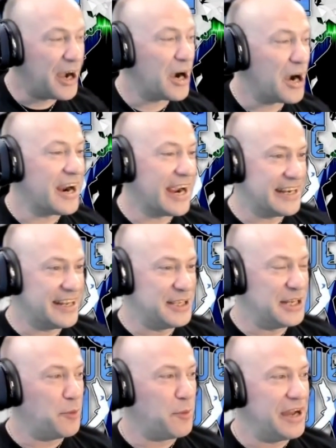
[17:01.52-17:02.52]
All right,
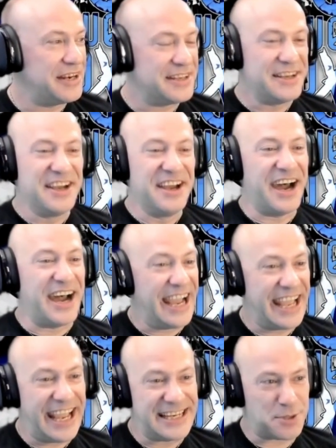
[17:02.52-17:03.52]
you know what?
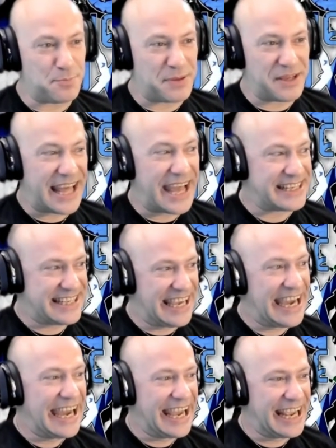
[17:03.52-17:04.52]
I hate to be that
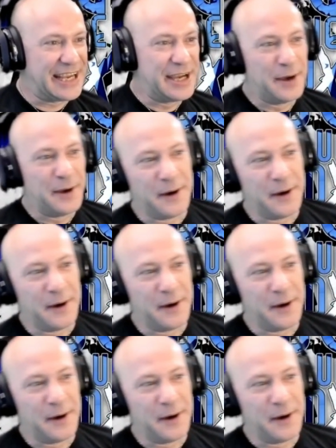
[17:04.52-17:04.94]
guy,